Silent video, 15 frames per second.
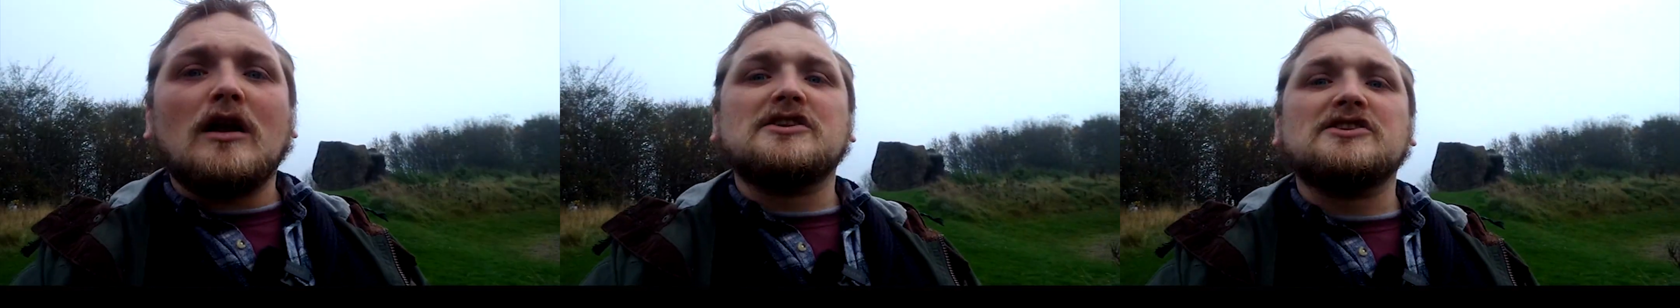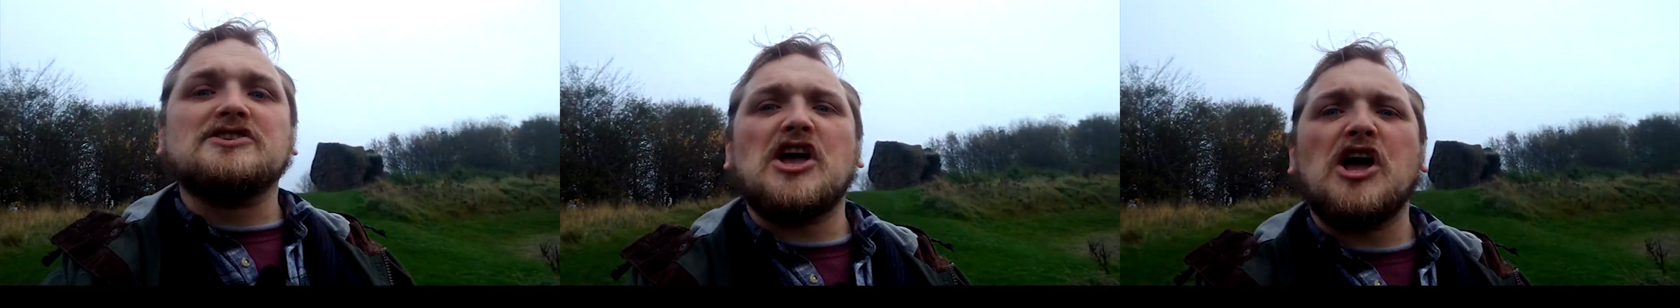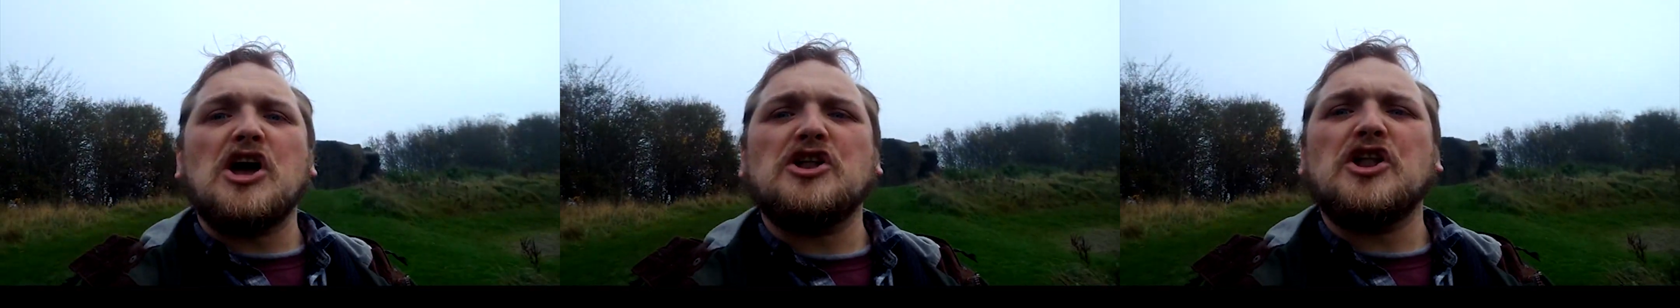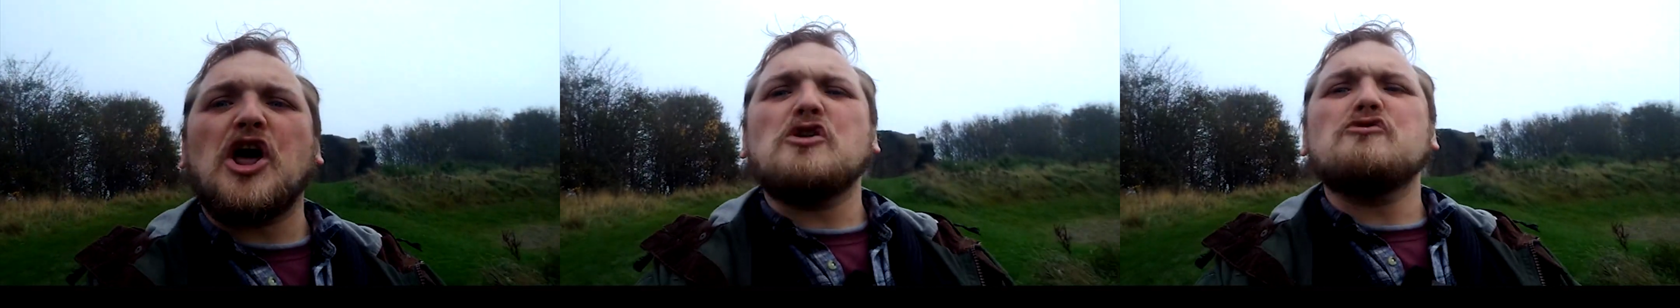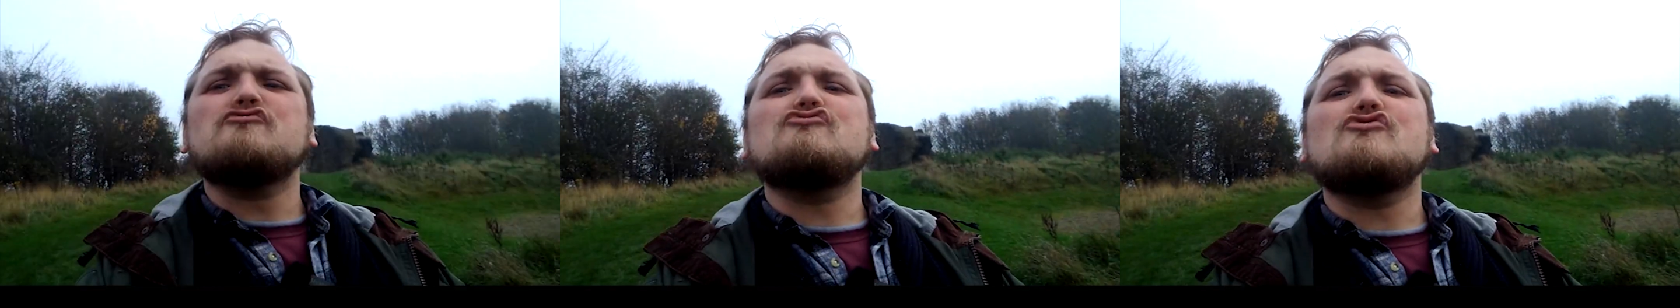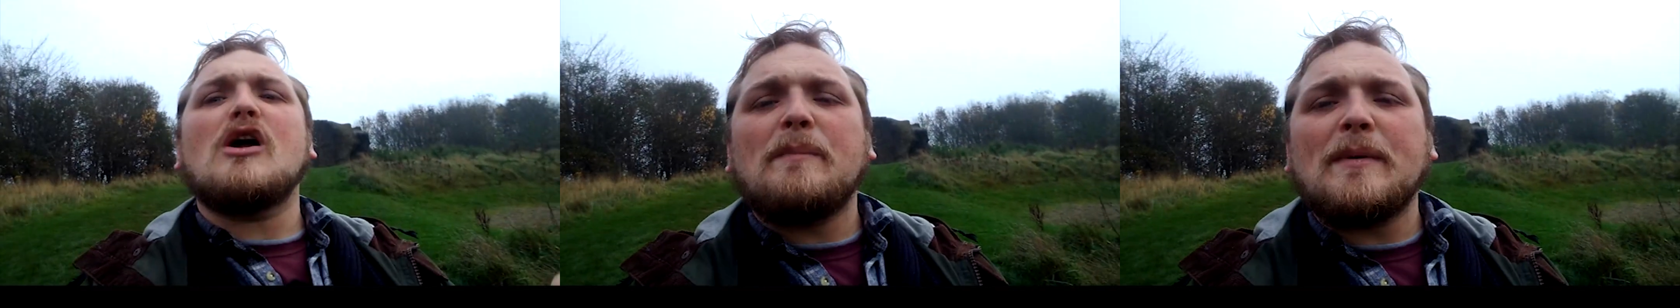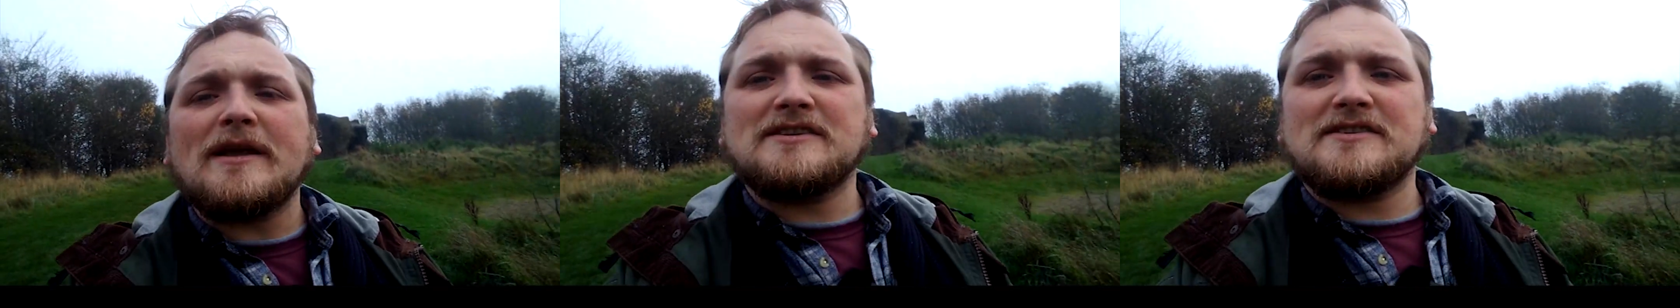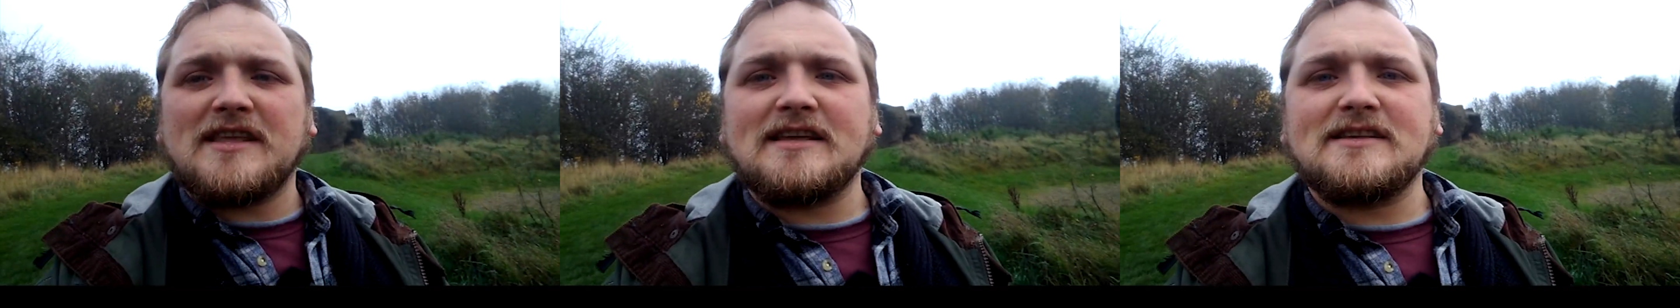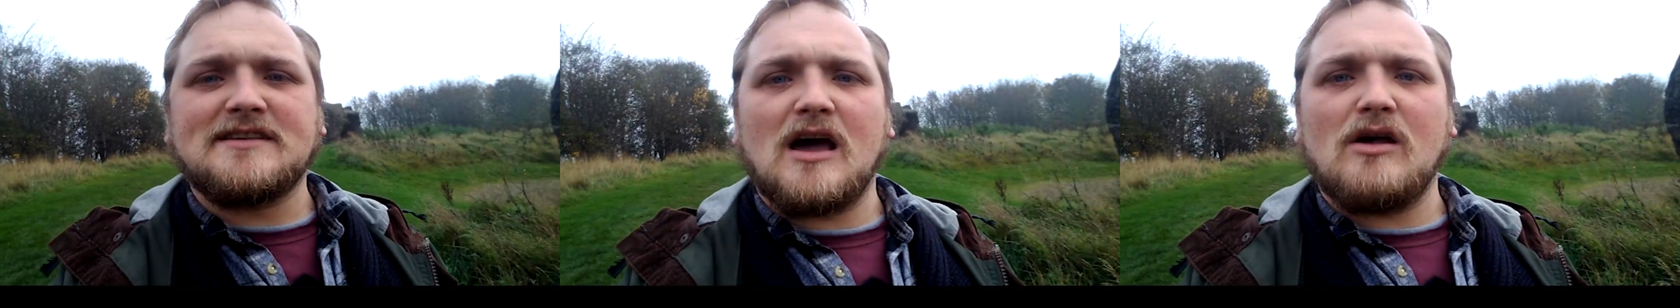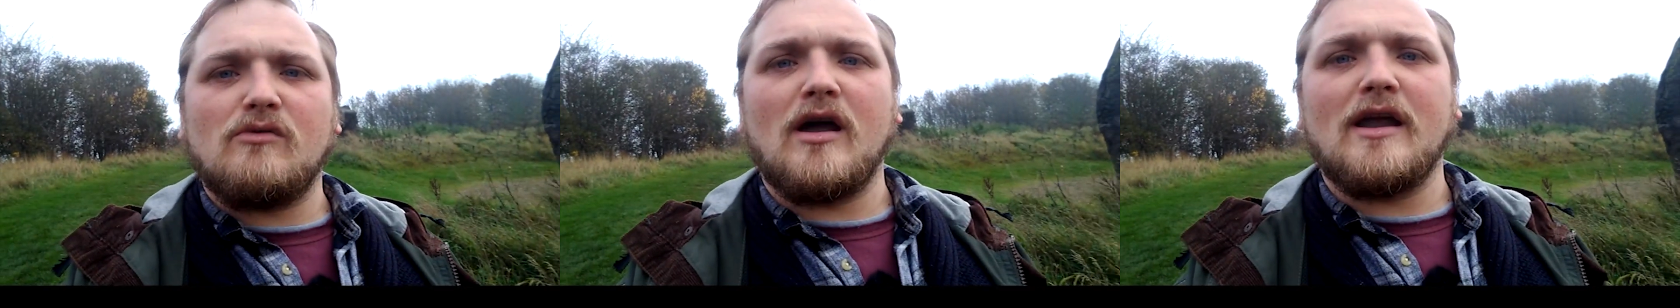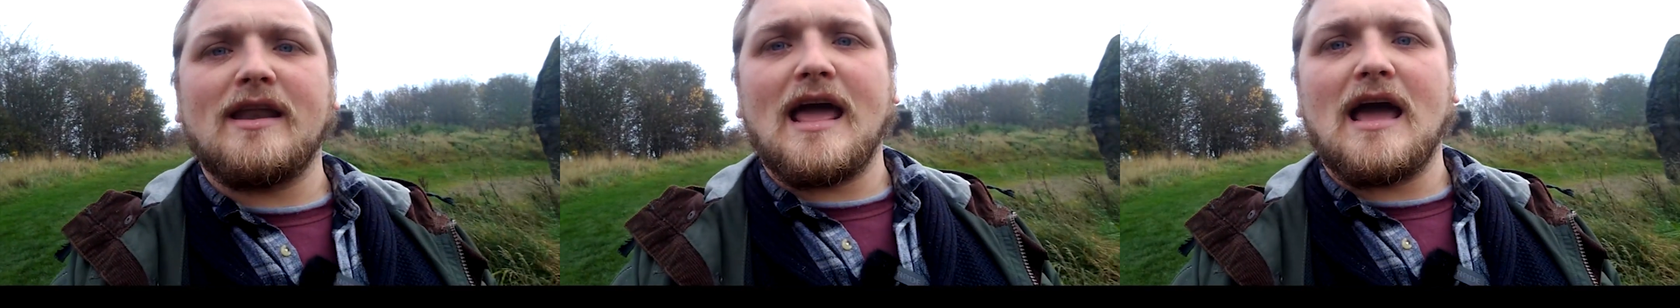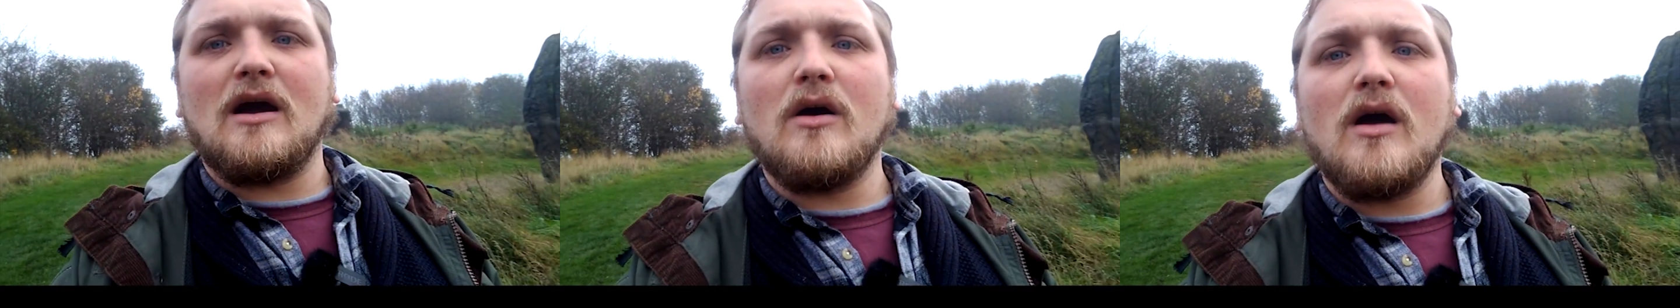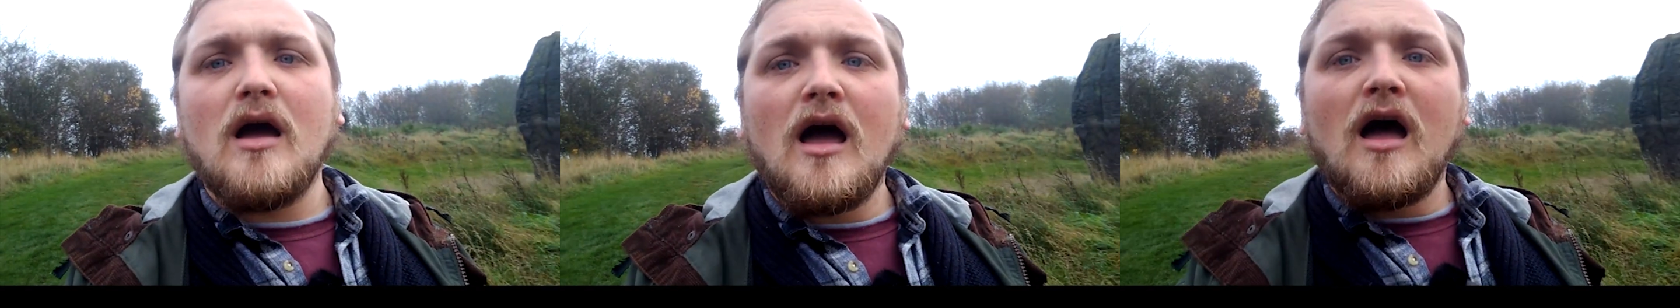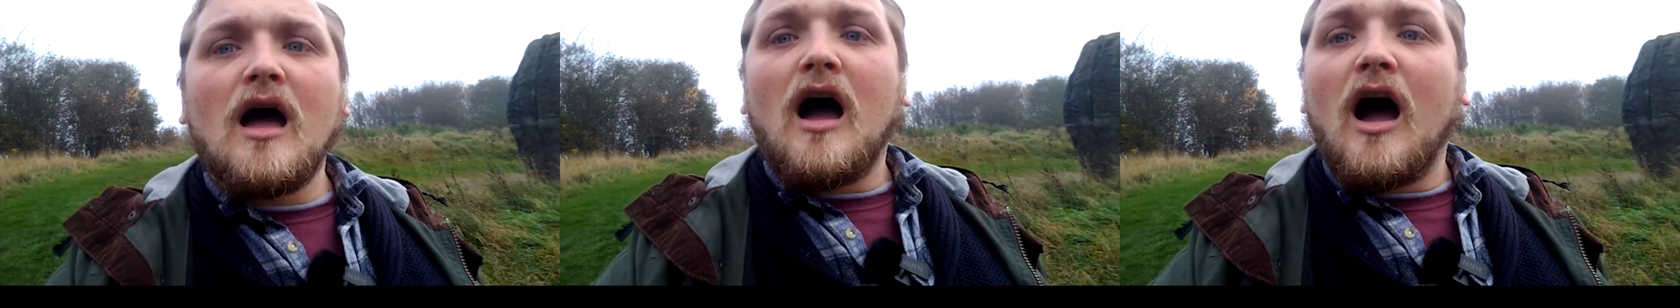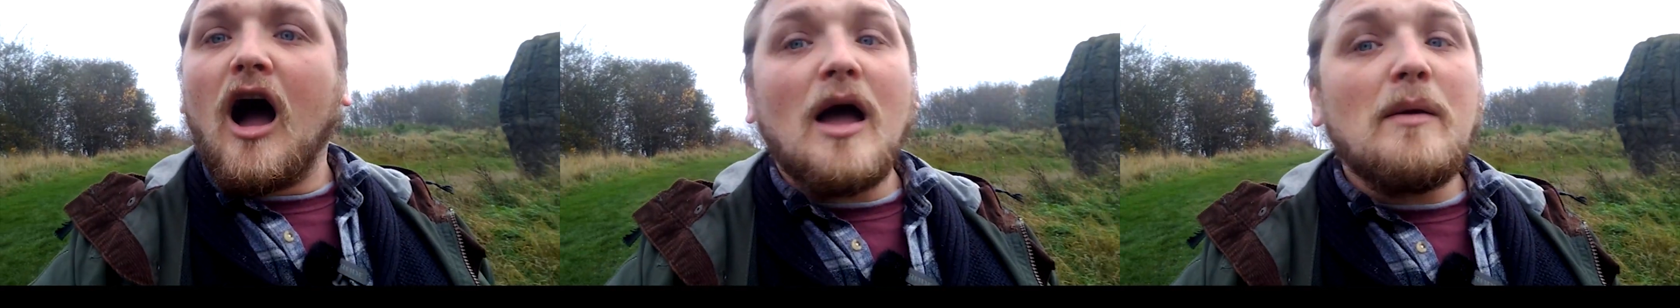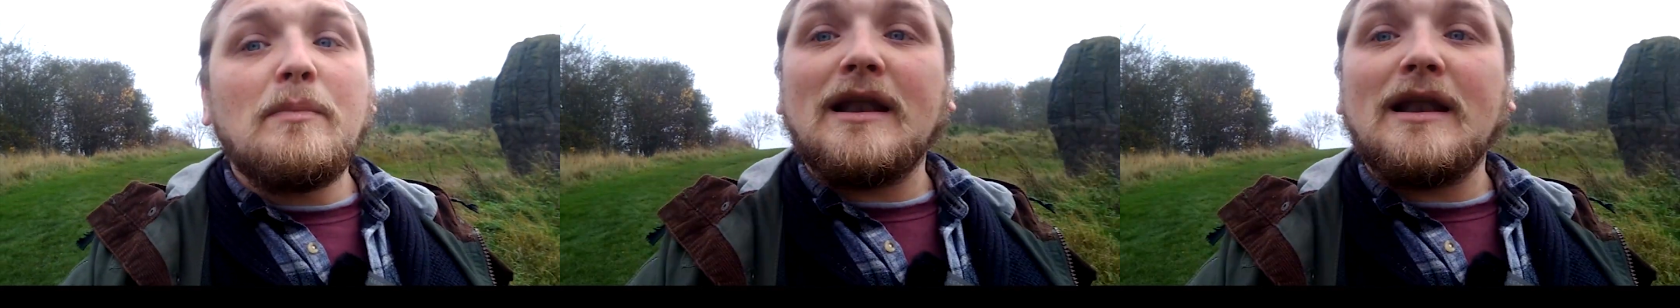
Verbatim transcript: uncertain and rubbish things are right now, I